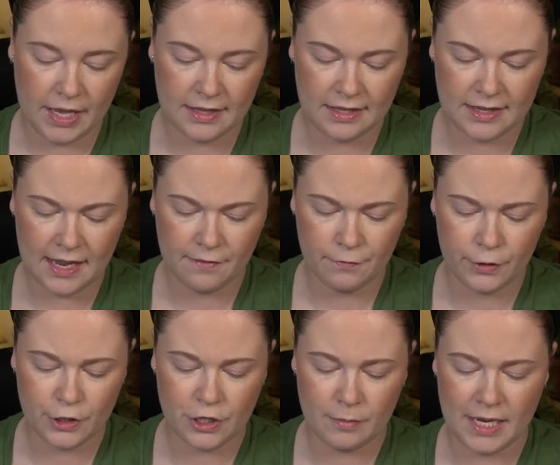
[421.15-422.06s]
I think they have
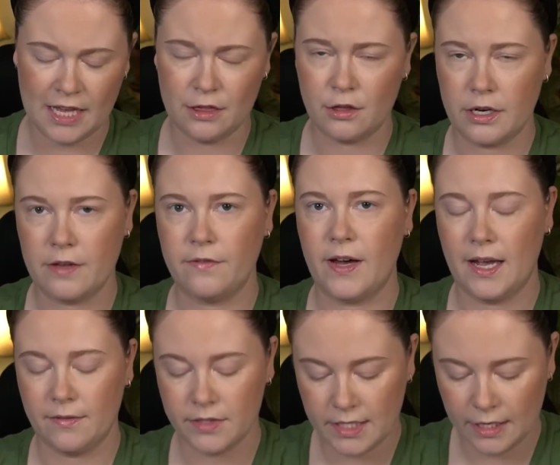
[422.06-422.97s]
free shipping at
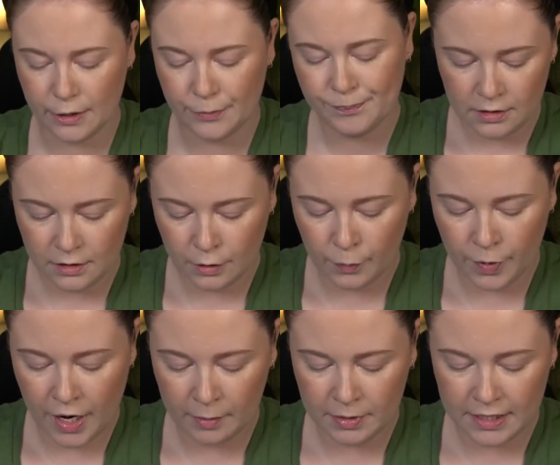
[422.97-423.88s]
35, so you'll
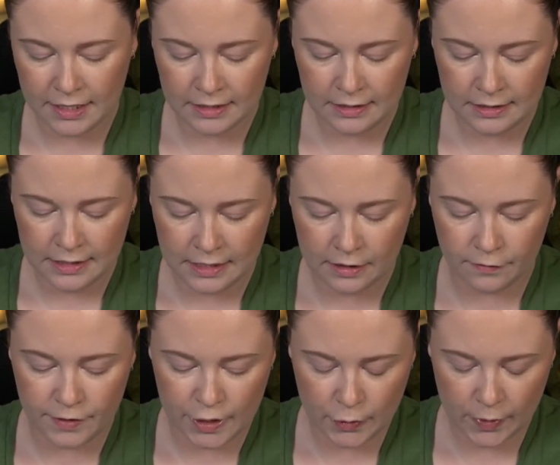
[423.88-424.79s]
probably need a
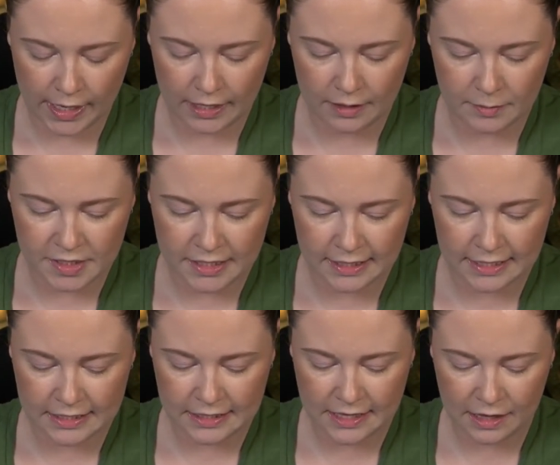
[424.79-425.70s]
few items to
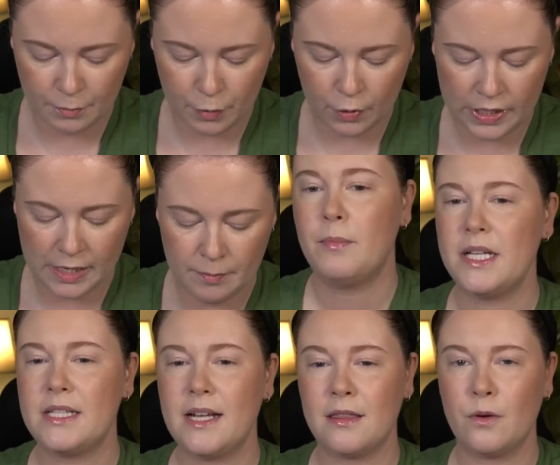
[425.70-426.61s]
get to that point, but
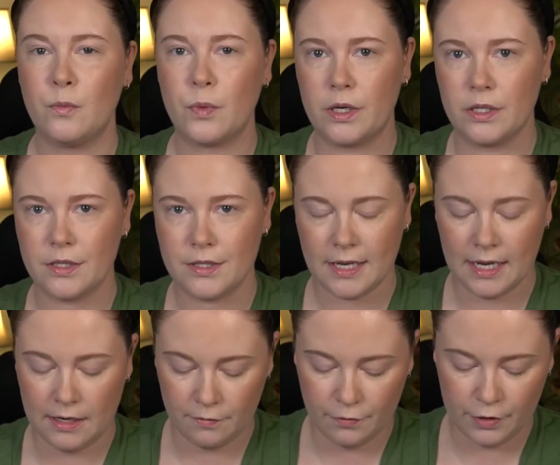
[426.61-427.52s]
it's not the worst
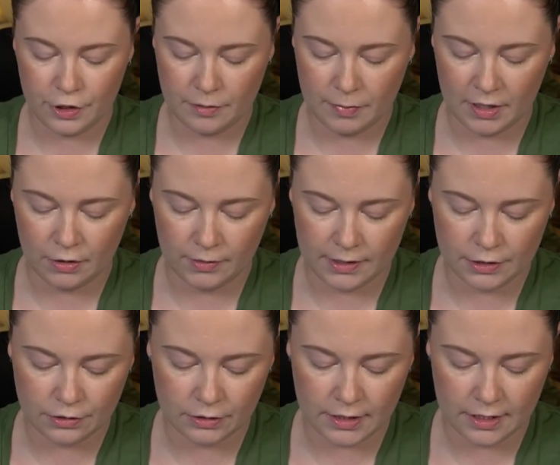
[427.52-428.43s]
kind of free shipping
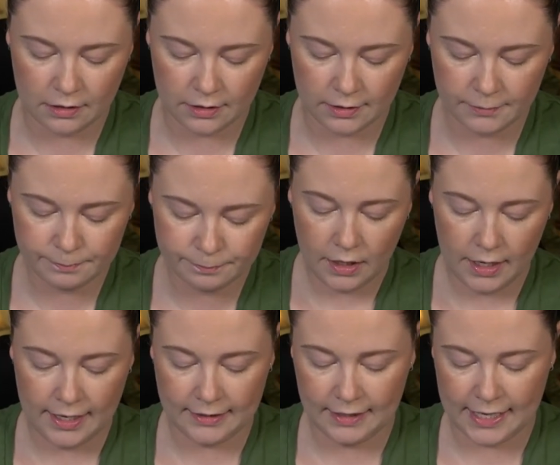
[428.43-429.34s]
threshold either.
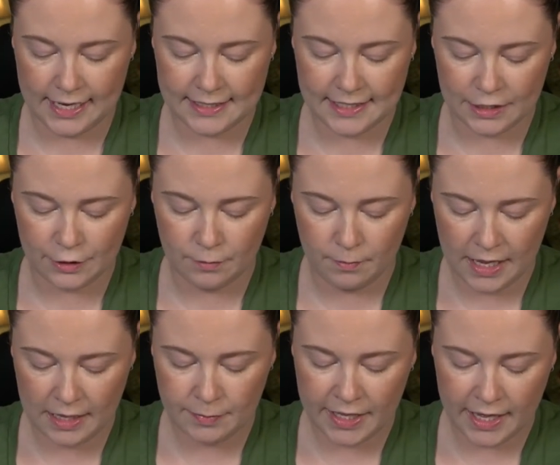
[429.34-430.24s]
Uh, and like I said, you
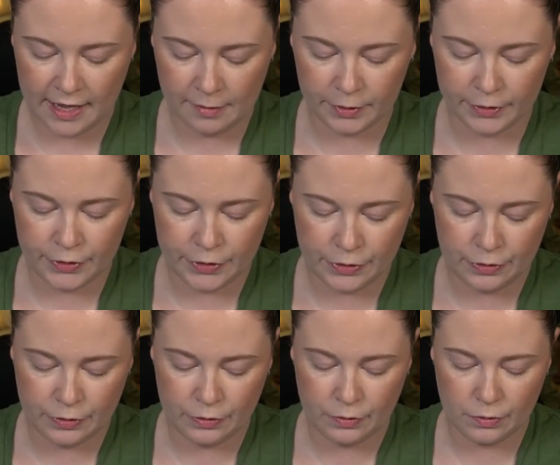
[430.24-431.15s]
may be able
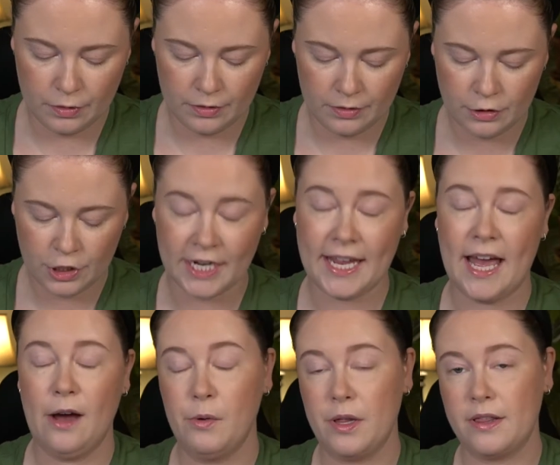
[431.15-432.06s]
to check
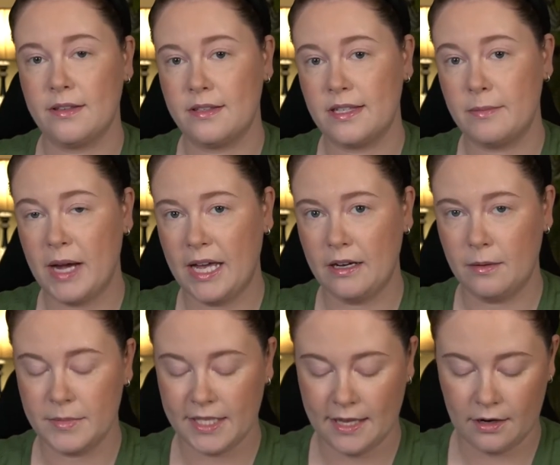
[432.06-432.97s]
out with some
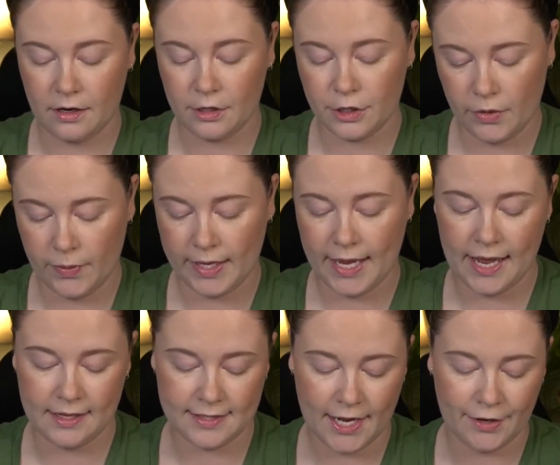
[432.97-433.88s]
items that are showing
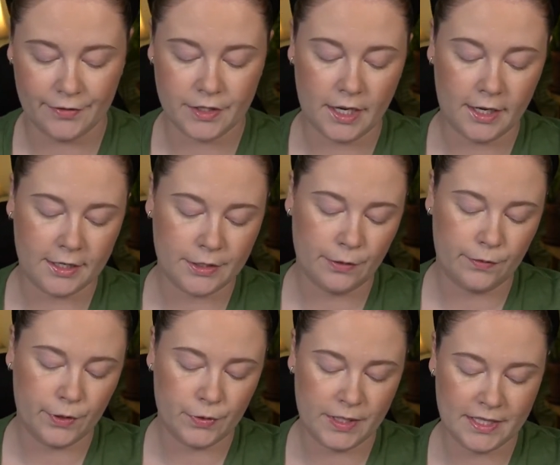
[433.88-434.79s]
as out of stock. So
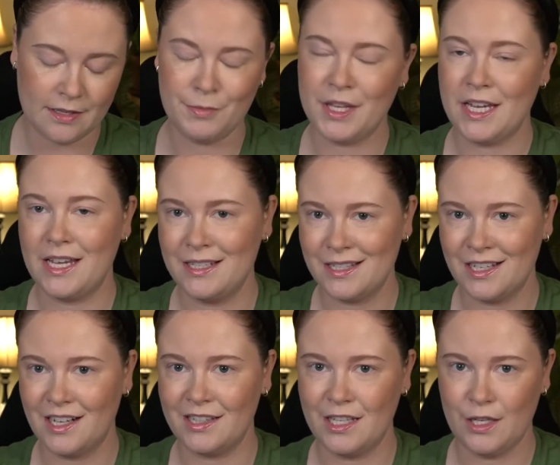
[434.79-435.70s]
if you see something in
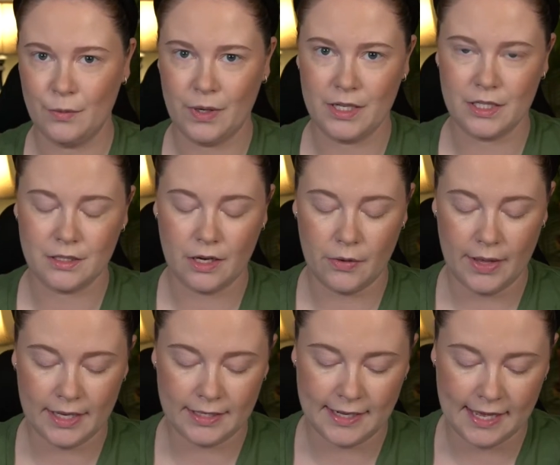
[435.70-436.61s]
stock that you want, go
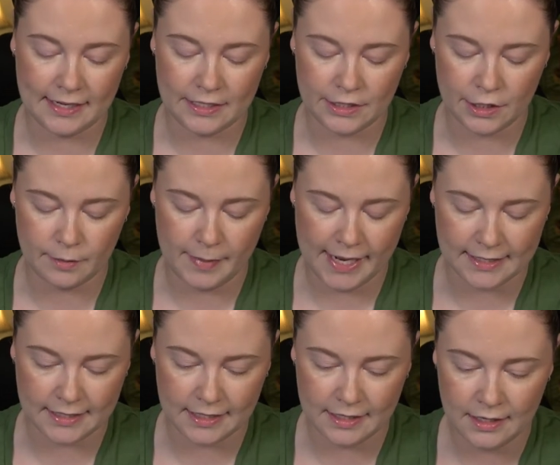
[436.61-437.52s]
ahead and add it to your
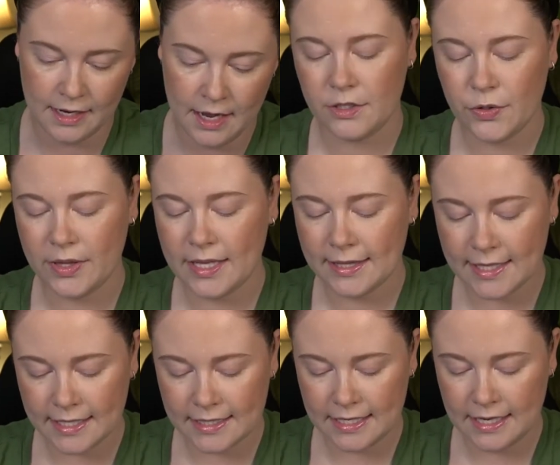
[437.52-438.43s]
basket. So I think
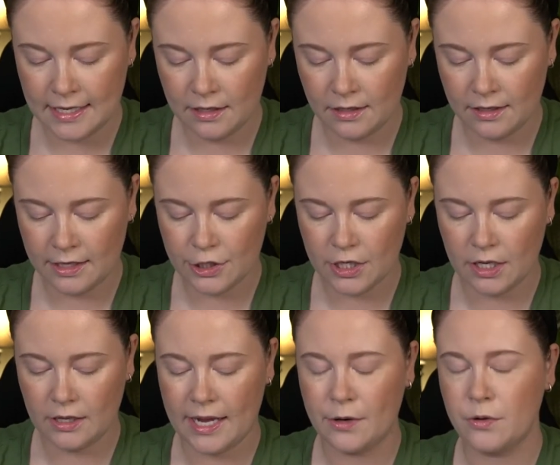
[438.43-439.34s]
that's it in a
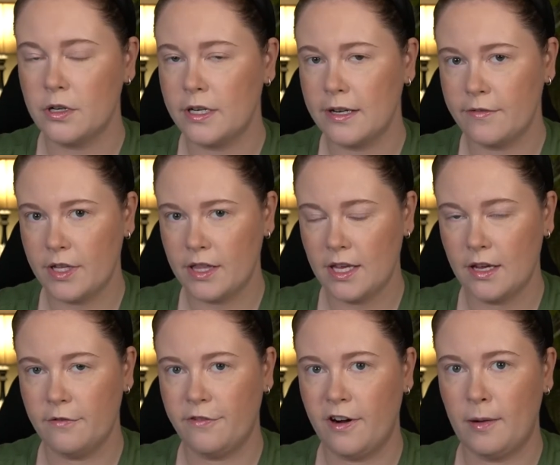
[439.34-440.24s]
nutshell. I ordered
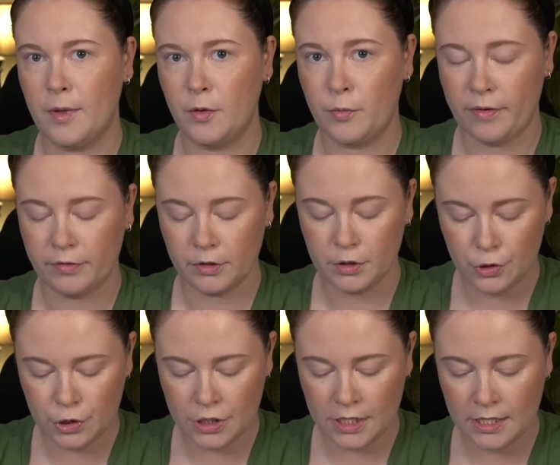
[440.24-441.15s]
everything from
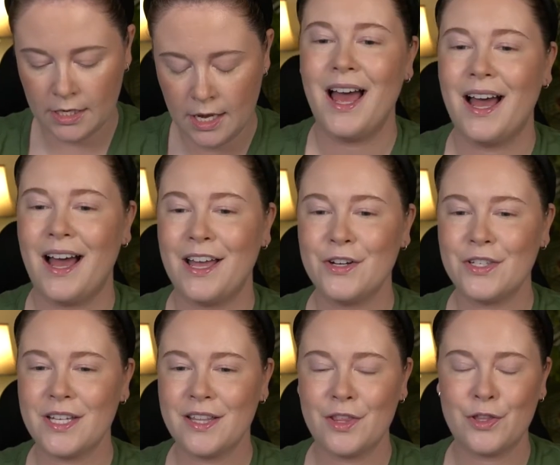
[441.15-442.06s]
Revolution. I
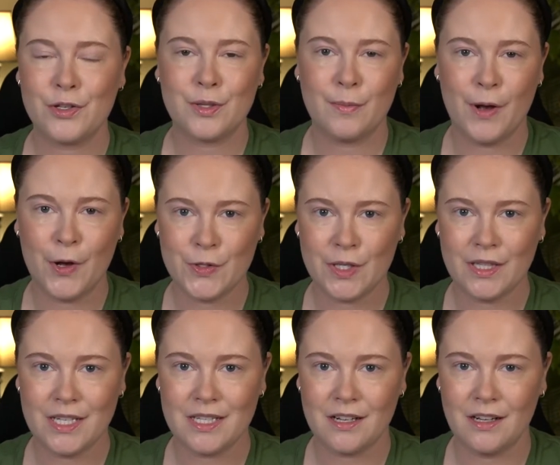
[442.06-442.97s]
understand that they're
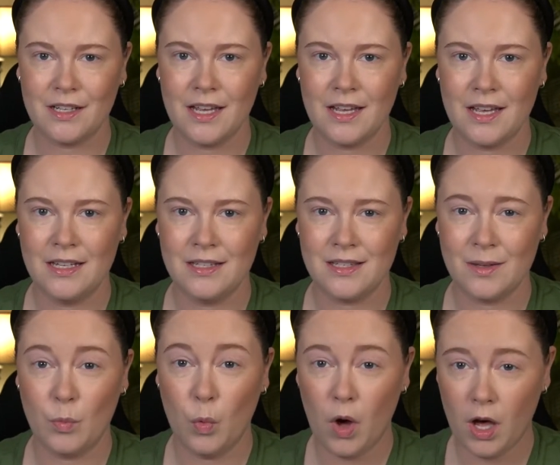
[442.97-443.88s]
supposedly stocking in
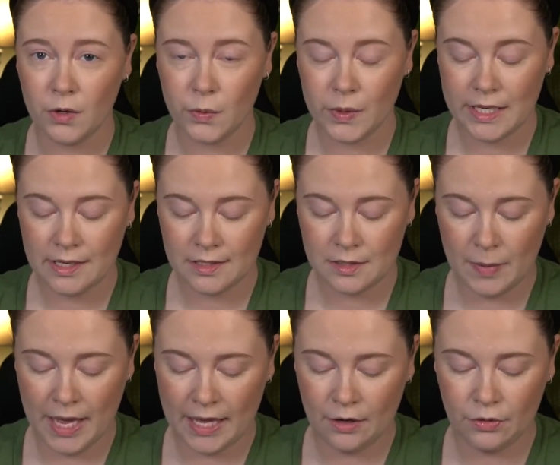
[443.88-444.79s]
some Walgreens,
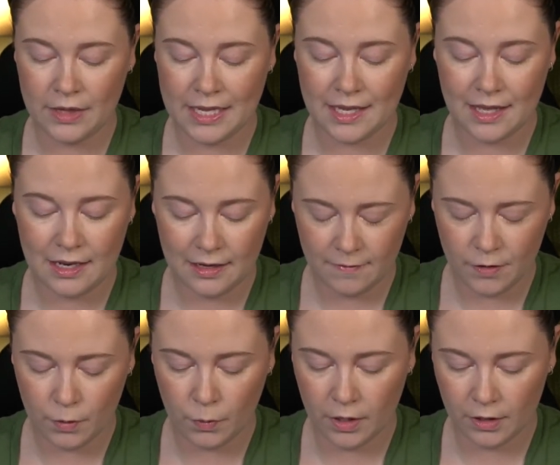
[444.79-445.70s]
but I don't think any of
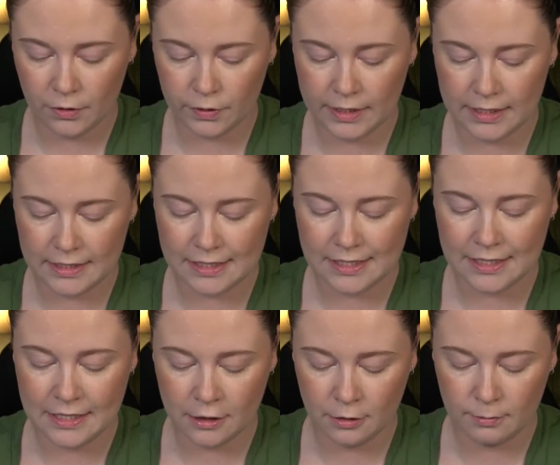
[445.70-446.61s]
the Walgreens
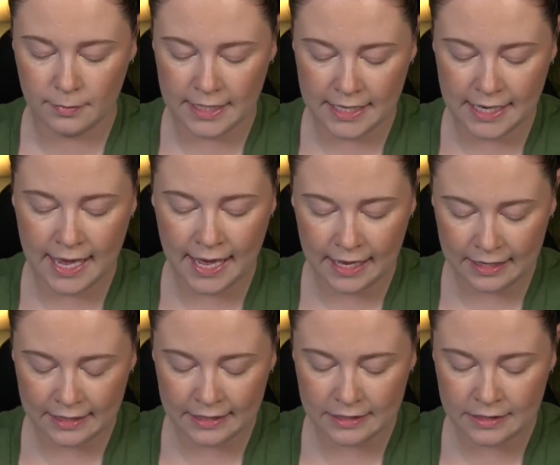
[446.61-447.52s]
near me had
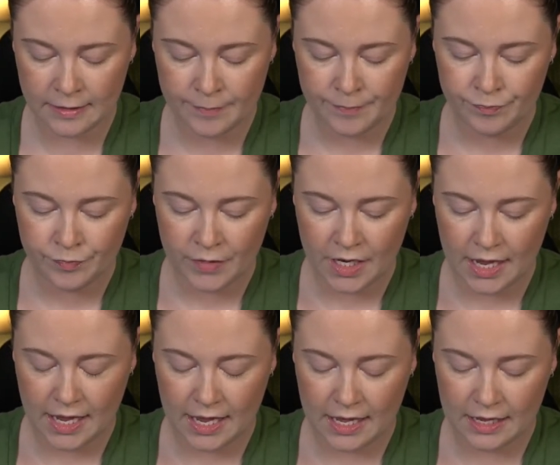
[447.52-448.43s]
it.
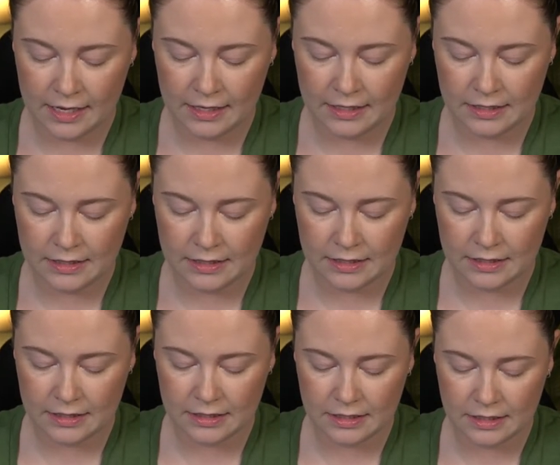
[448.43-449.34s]
And
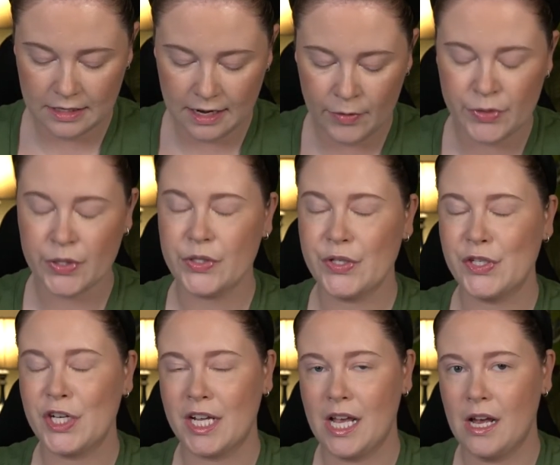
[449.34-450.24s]
I was also
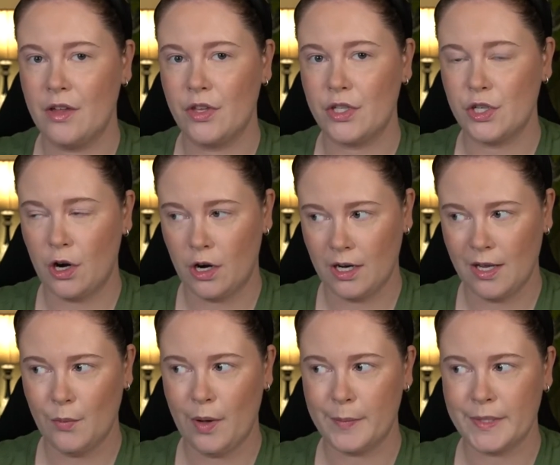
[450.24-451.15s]
checking on the
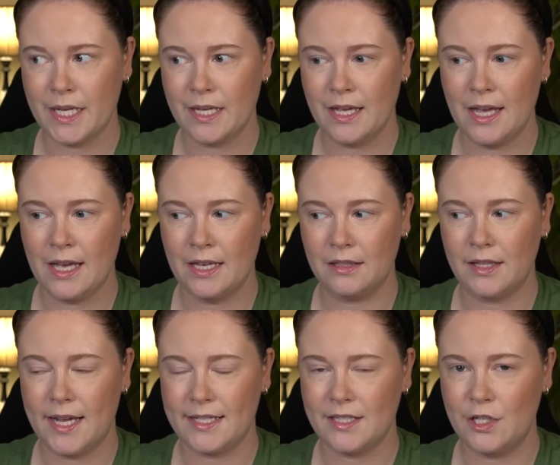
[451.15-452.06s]
Target website, and
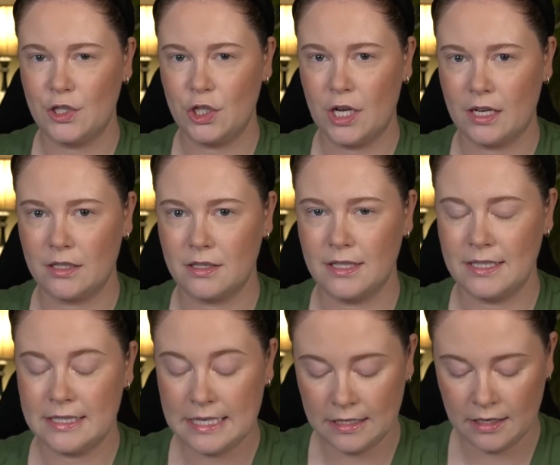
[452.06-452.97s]
last I checked,
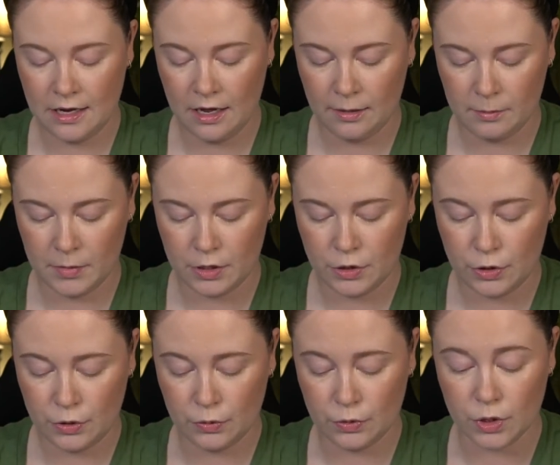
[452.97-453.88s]
it didn't come
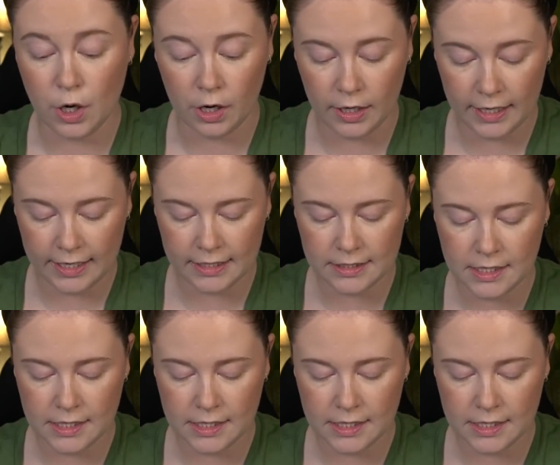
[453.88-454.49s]
to Target.